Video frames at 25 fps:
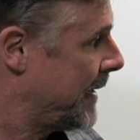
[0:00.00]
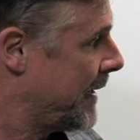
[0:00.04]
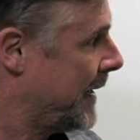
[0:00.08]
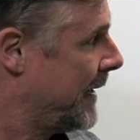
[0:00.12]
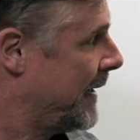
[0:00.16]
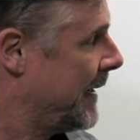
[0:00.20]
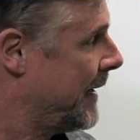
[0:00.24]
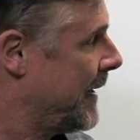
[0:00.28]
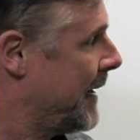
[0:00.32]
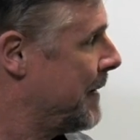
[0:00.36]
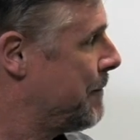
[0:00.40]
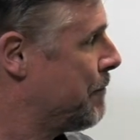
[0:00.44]

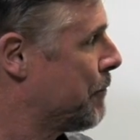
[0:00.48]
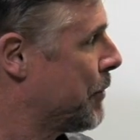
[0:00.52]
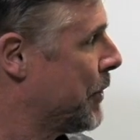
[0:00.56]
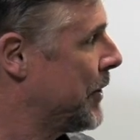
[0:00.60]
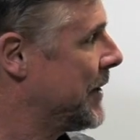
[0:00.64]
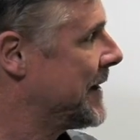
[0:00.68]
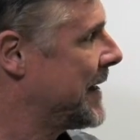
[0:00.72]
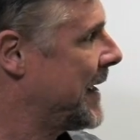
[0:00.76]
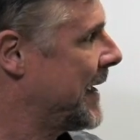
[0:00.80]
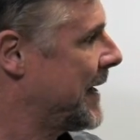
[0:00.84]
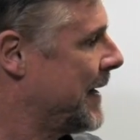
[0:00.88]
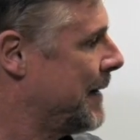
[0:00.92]
I
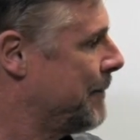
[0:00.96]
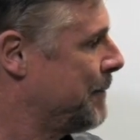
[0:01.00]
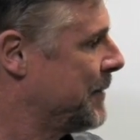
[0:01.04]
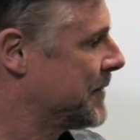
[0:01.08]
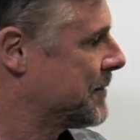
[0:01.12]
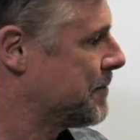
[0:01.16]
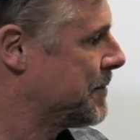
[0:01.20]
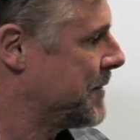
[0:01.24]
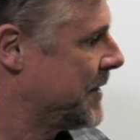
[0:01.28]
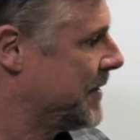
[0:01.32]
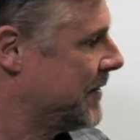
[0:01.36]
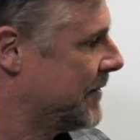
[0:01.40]
bring that up
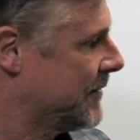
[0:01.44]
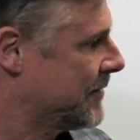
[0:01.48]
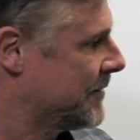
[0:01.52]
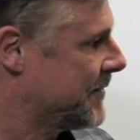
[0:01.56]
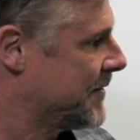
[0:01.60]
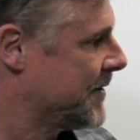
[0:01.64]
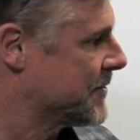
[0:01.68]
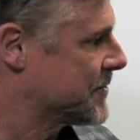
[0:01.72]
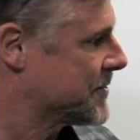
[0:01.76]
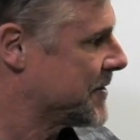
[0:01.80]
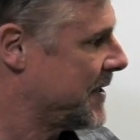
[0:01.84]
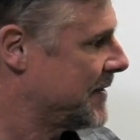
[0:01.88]
is because
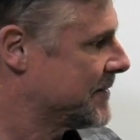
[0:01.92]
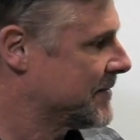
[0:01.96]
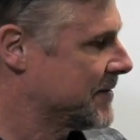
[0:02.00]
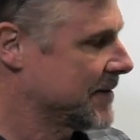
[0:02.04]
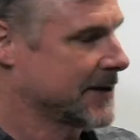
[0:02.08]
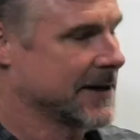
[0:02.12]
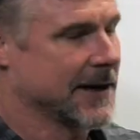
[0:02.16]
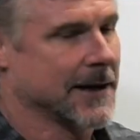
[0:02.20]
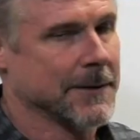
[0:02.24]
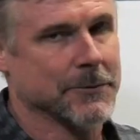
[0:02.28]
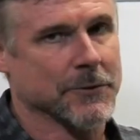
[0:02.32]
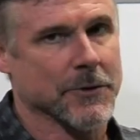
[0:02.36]
there's lots
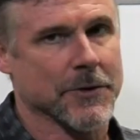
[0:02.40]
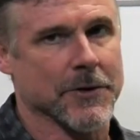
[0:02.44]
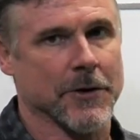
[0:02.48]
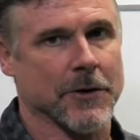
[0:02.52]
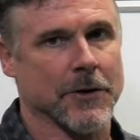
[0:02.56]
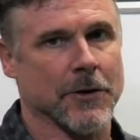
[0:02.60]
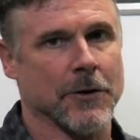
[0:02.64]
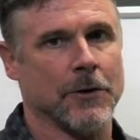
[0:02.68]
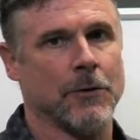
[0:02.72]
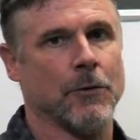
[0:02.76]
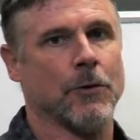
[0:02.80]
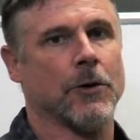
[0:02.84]
of times with
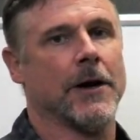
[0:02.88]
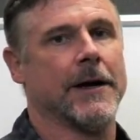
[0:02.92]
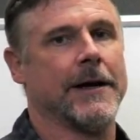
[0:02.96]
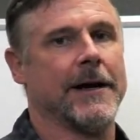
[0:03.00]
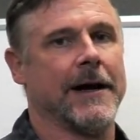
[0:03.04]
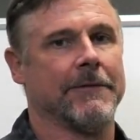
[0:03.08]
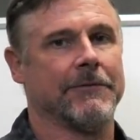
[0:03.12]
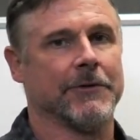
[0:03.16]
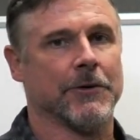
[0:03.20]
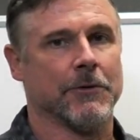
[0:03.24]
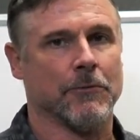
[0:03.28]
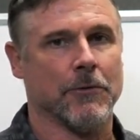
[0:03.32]
Earl where I'd
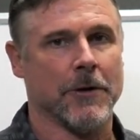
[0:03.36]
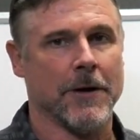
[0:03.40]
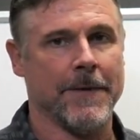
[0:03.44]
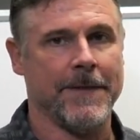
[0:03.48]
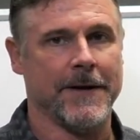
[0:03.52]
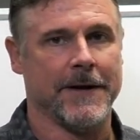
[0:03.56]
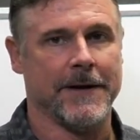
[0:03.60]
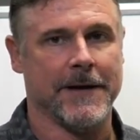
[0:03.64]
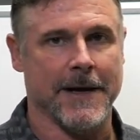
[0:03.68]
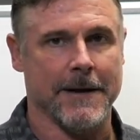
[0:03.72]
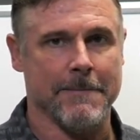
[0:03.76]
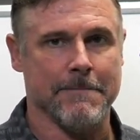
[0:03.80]
have to run
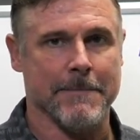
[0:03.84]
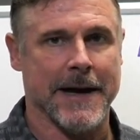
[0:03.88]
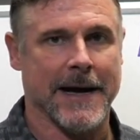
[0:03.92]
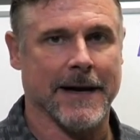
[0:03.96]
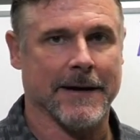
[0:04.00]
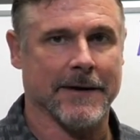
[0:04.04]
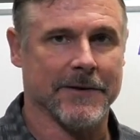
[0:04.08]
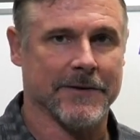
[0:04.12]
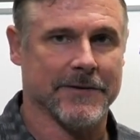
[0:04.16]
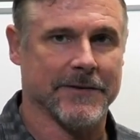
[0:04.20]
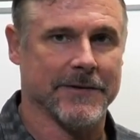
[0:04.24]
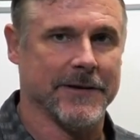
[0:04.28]
the tape
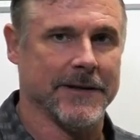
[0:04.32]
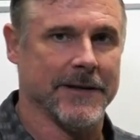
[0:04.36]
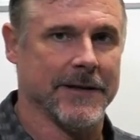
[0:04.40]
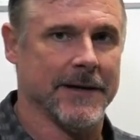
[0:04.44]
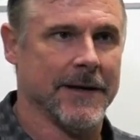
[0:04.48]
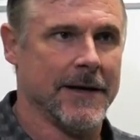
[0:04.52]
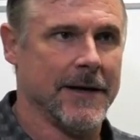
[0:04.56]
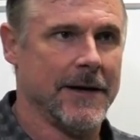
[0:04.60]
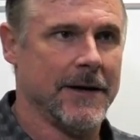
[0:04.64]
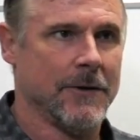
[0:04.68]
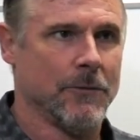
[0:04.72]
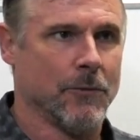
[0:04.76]
back to
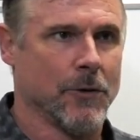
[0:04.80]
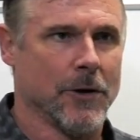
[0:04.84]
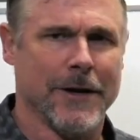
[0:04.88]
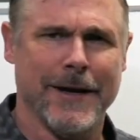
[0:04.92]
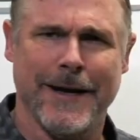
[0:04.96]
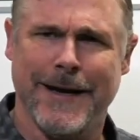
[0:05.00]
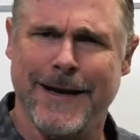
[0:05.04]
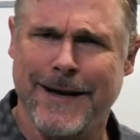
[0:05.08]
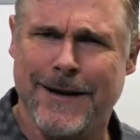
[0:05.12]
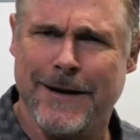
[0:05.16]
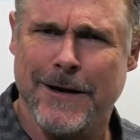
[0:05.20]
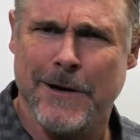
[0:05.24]
see where
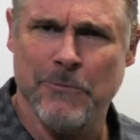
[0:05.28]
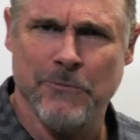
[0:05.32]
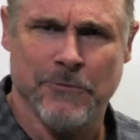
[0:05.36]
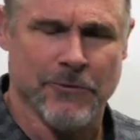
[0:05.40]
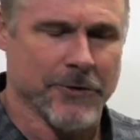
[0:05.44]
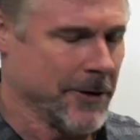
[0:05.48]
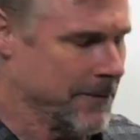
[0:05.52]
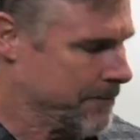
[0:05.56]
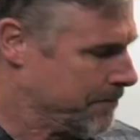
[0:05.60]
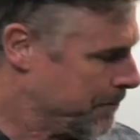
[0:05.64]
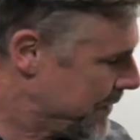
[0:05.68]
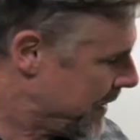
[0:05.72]
did he come
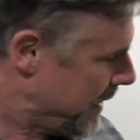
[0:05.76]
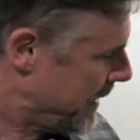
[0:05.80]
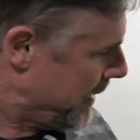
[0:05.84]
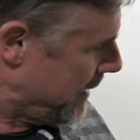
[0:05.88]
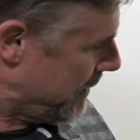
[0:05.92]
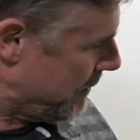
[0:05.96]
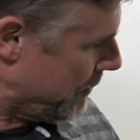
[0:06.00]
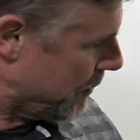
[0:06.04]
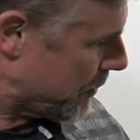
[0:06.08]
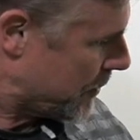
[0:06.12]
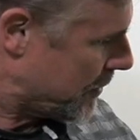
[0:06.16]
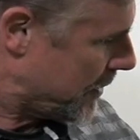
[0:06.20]
from.
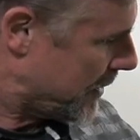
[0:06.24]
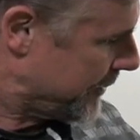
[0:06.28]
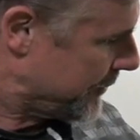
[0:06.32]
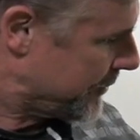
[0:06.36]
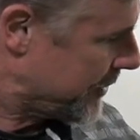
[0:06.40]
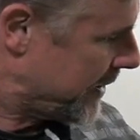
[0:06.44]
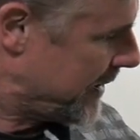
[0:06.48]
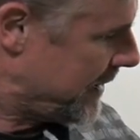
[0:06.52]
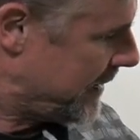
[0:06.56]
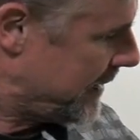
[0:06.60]
Well, Quandre